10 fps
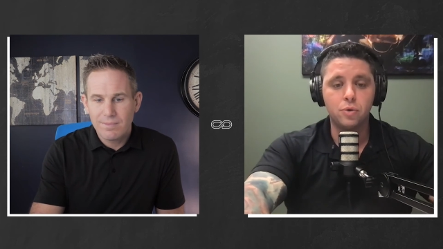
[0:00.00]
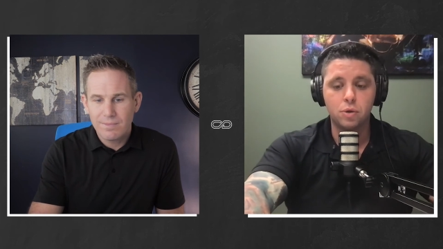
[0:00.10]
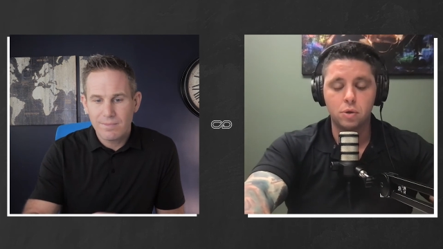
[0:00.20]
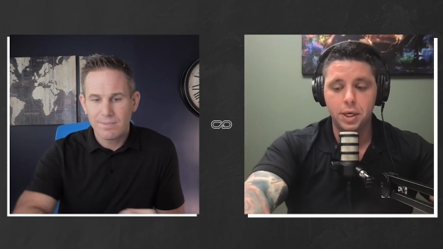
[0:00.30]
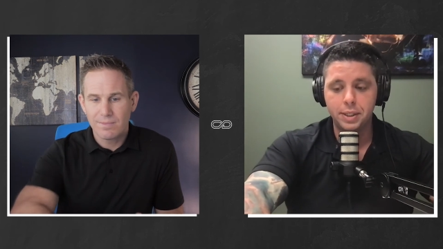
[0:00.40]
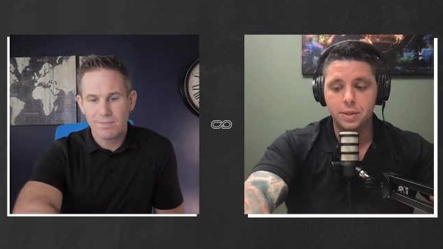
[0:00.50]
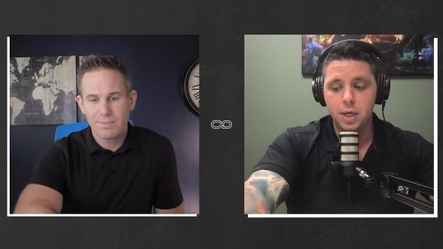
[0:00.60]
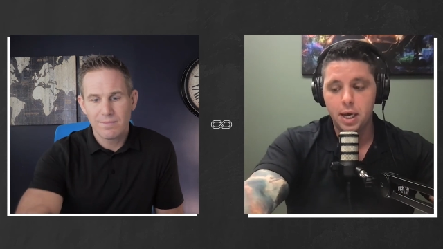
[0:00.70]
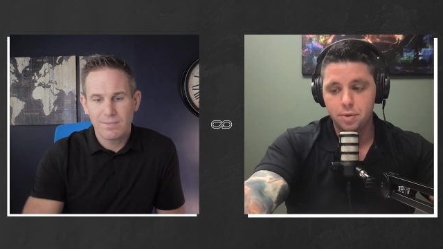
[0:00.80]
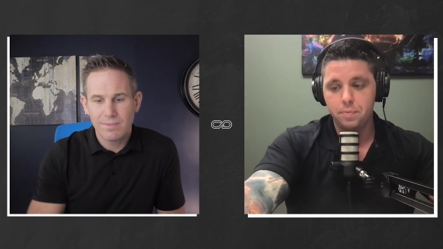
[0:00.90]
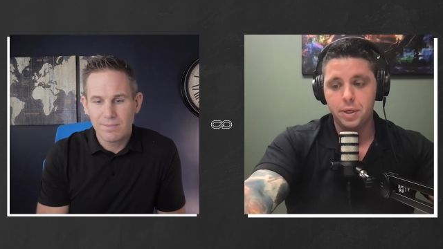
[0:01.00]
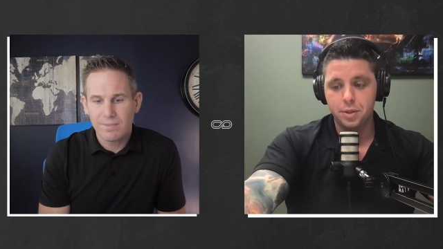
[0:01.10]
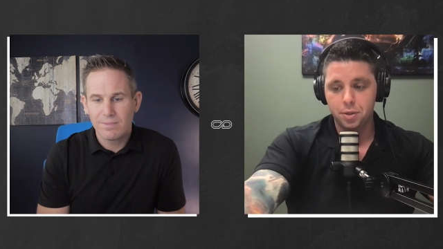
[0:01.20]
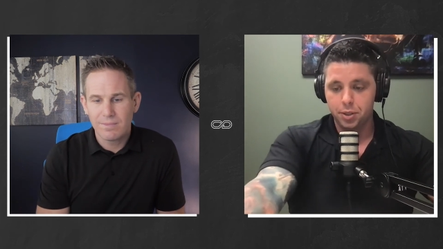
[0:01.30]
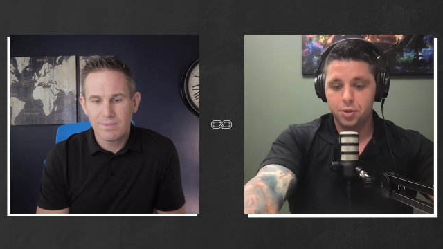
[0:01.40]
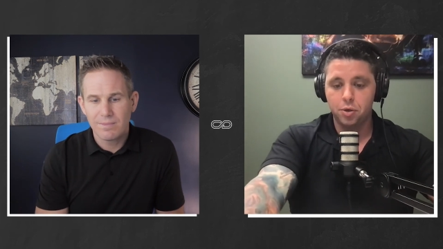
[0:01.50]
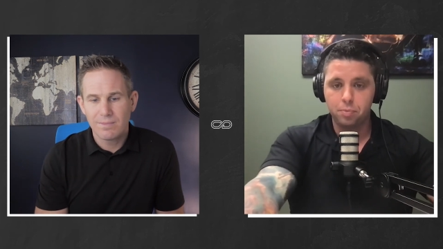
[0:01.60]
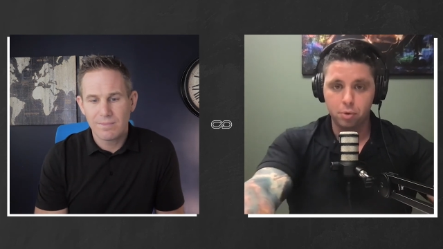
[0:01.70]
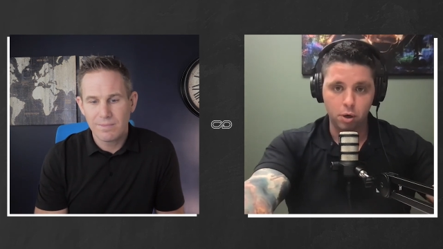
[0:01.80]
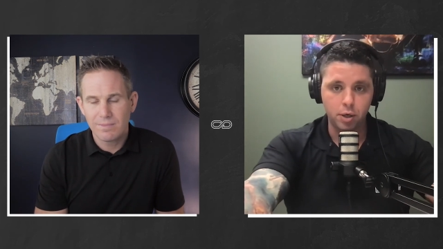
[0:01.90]
Speaker 1: So like this hasn't been a six year
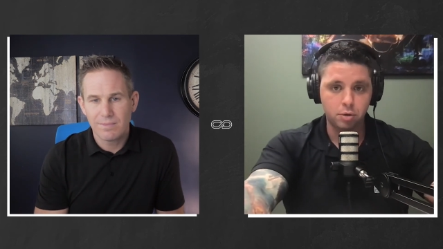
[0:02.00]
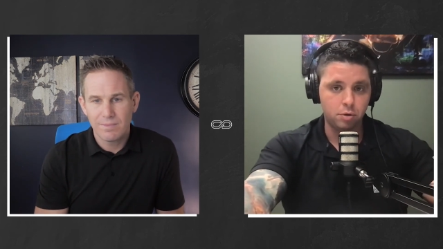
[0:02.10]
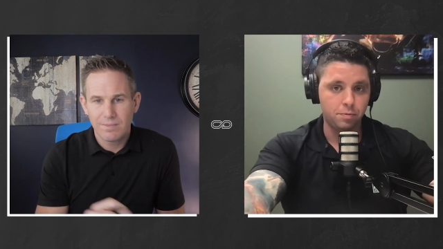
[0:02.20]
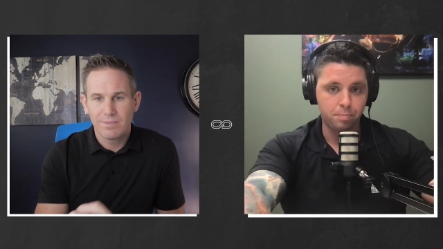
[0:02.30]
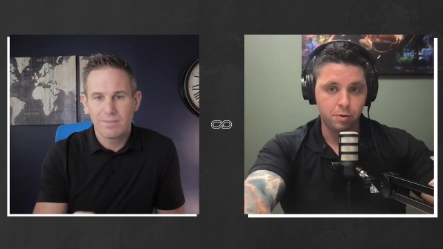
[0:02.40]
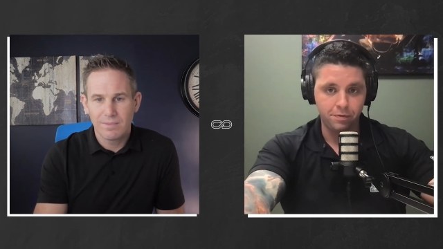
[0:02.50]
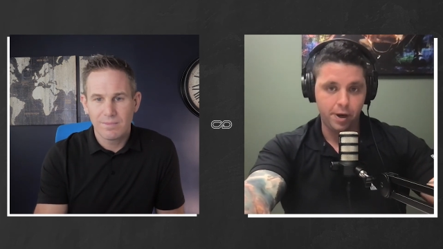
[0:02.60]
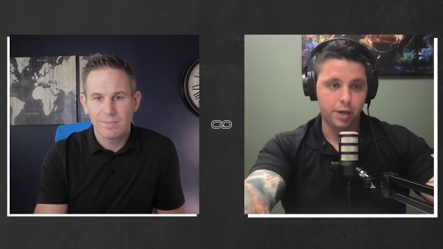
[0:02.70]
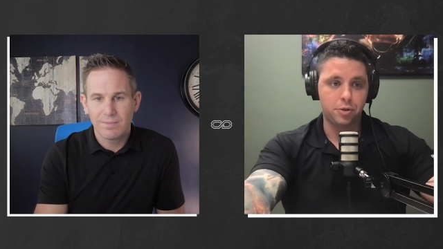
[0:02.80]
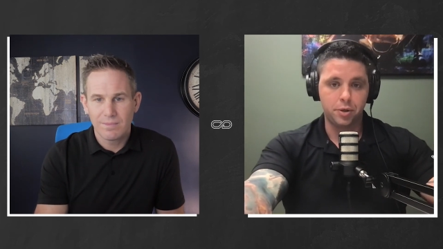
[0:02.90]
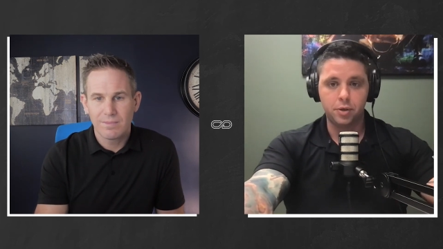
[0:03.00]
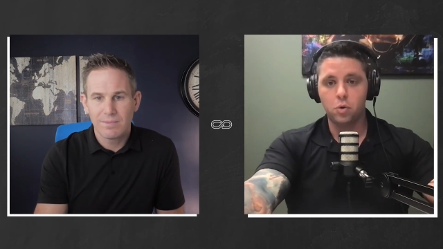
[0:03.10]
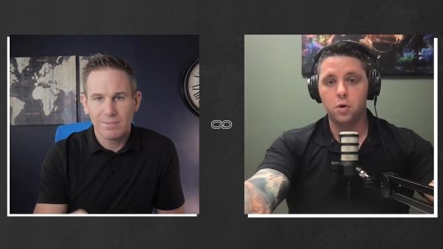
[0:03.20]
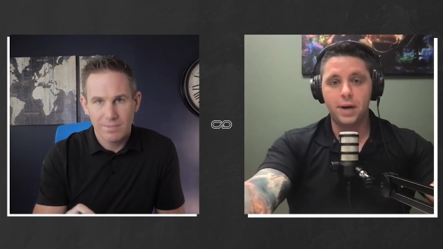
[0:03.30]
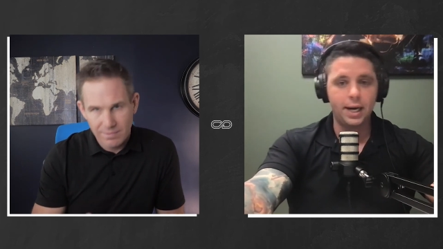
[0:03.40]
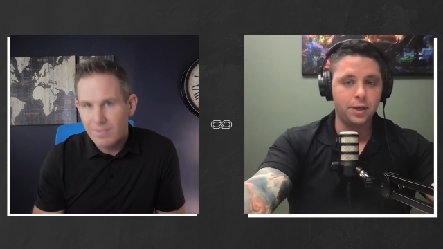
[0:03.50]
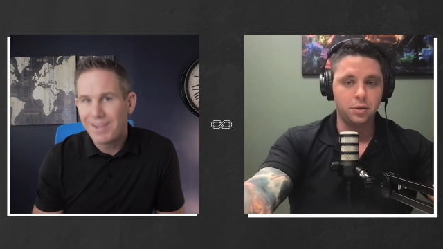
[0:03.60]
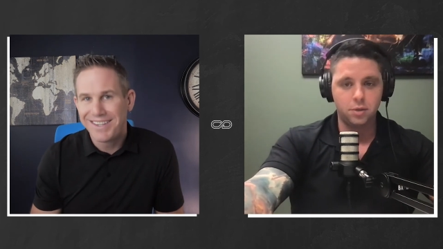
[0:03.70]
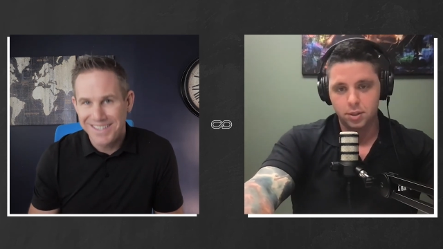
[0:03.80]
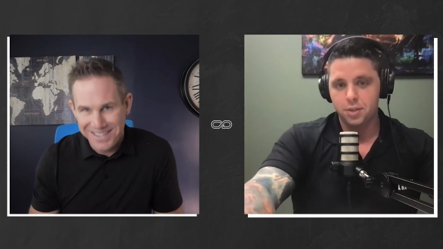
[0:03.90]
progression of perfection and core
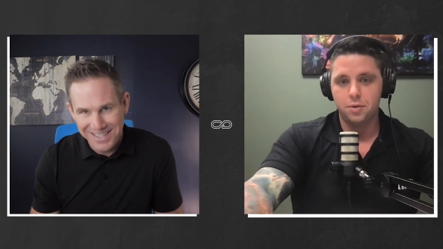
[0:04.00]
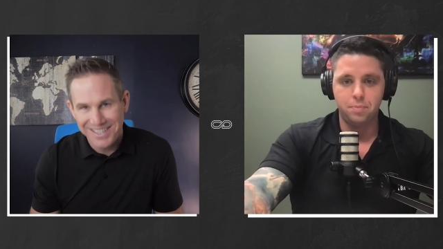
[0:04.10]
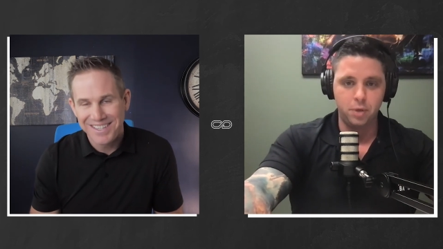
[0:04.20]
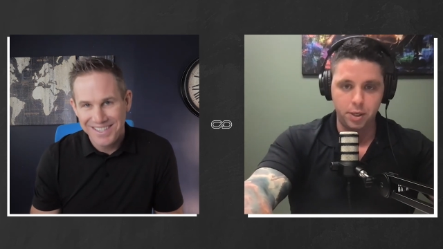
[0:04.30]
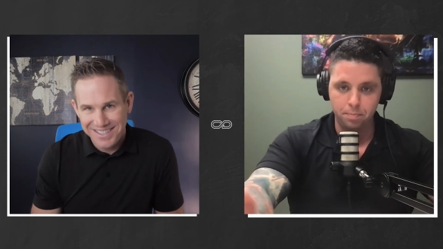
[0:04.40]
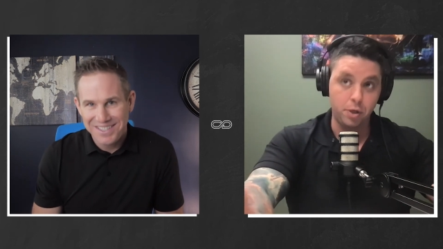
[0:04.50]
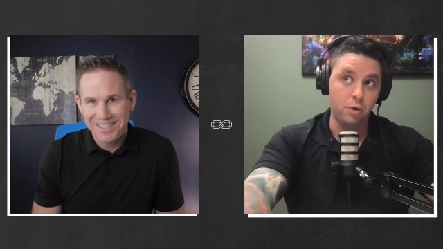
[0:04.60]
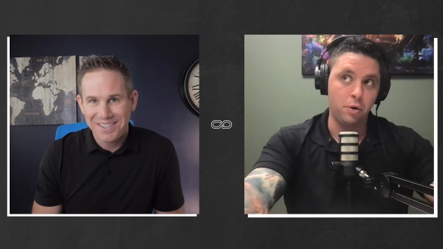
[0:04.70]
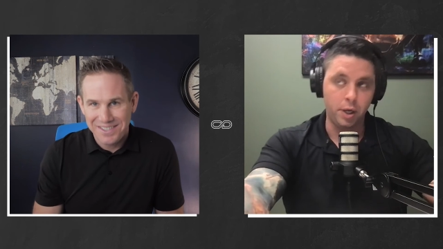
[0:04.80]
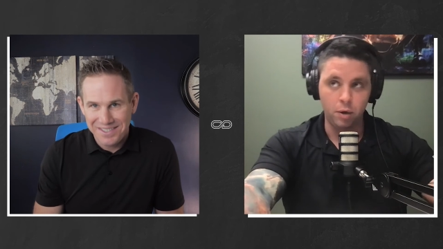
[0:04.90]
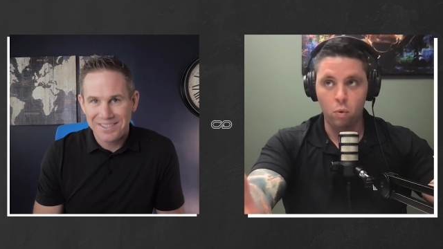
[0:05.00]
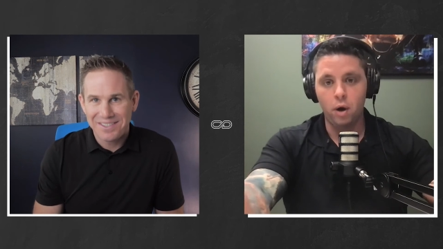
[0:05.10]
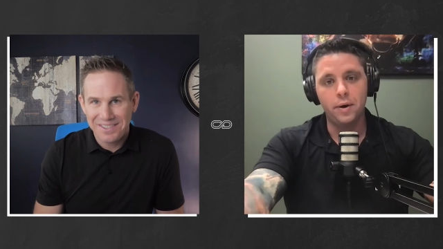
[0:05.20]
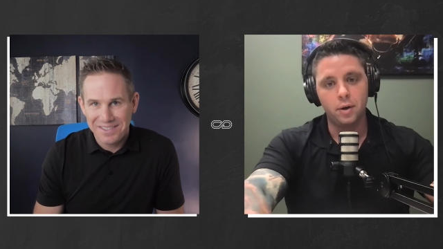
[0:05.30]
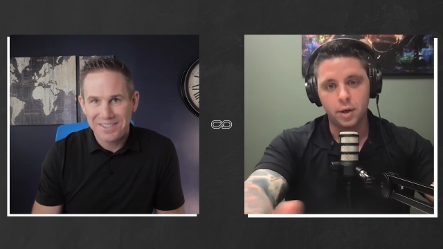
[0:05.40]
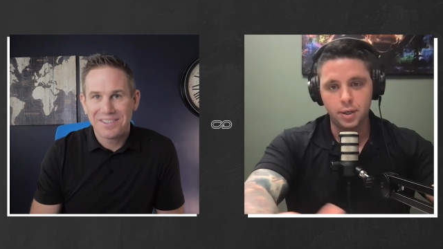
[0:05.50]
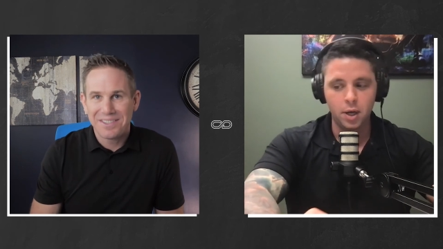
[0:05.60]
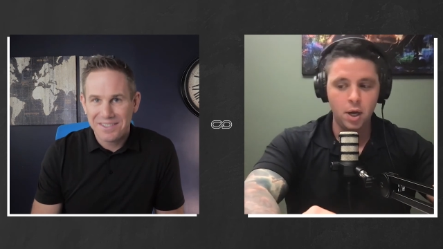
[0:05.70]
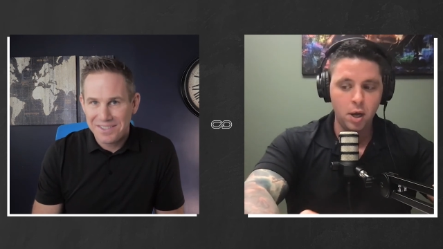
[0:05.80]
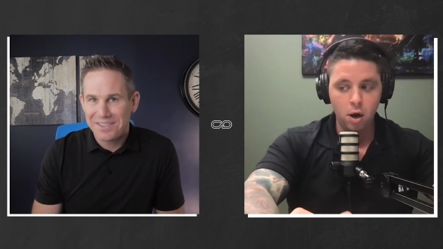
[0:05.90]
values and discipline and beauty and wonder and
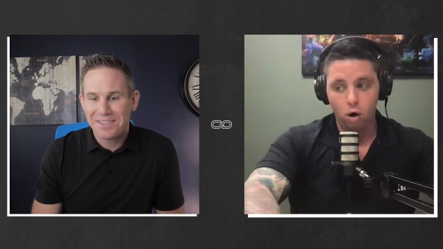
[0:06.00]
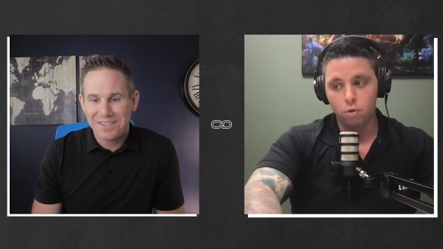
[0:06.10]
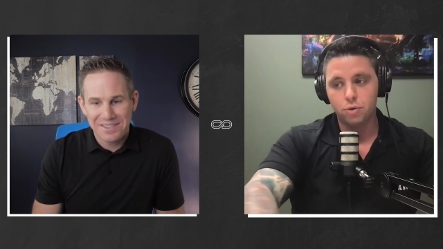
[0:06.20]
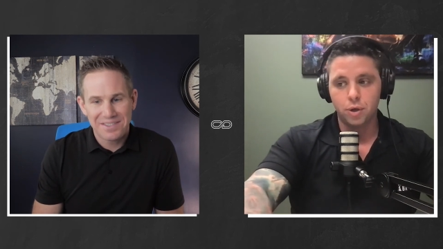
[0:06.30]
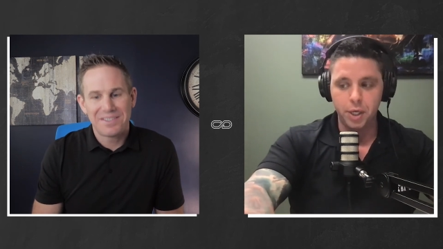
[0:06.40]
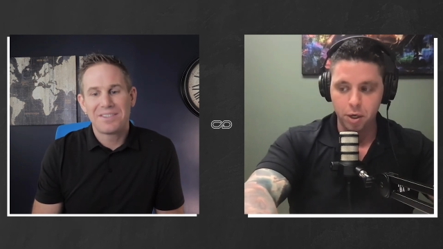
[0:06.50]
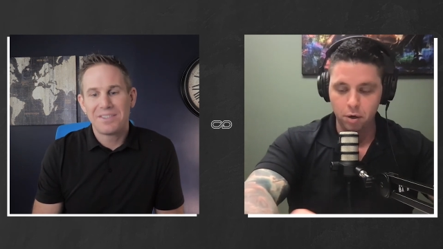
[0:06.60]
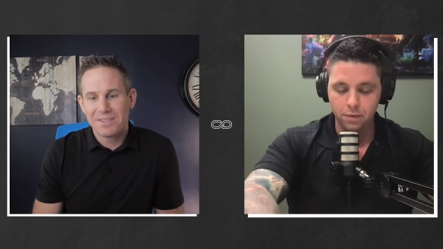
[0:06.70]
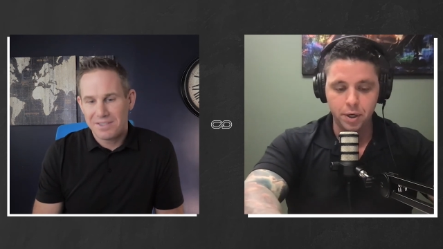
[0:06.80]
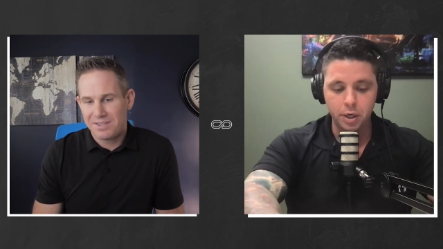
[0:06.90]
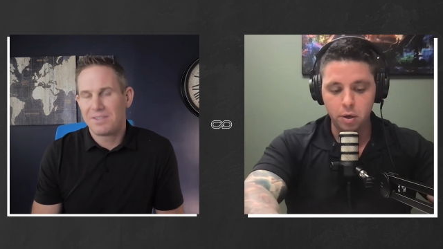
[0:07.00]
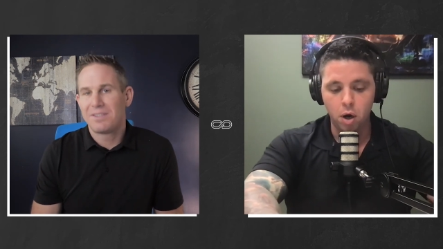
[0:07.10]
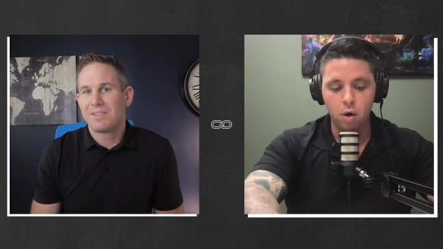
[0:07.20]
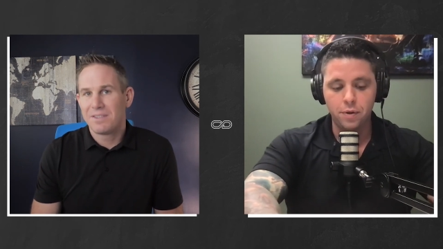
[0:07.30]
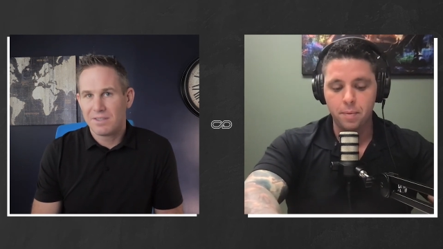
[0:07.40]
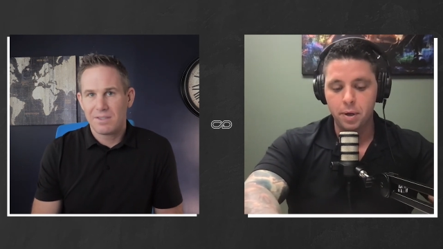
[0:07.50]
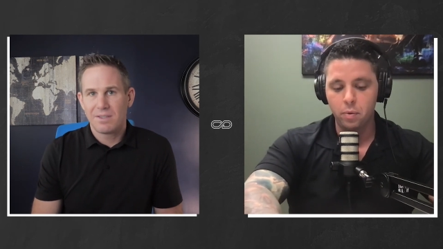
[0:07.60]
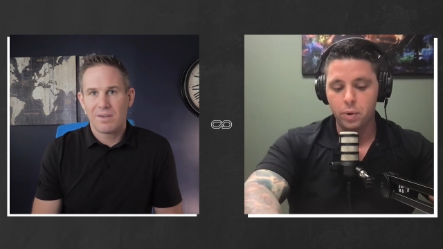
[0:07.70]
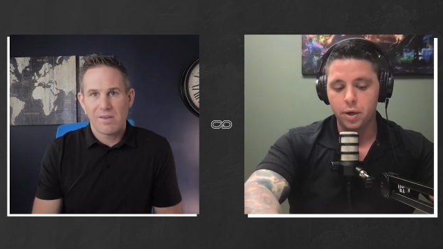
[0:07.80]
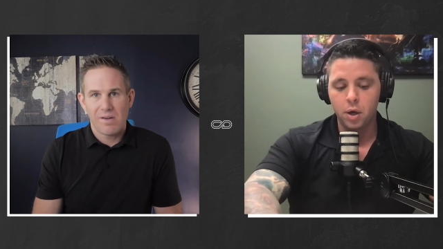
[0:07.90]
ultra year over year growth. I mean
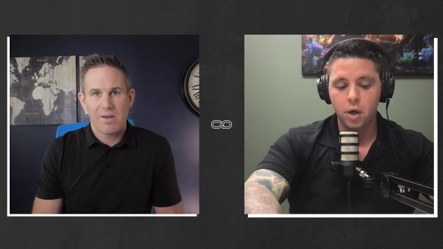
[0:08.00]
we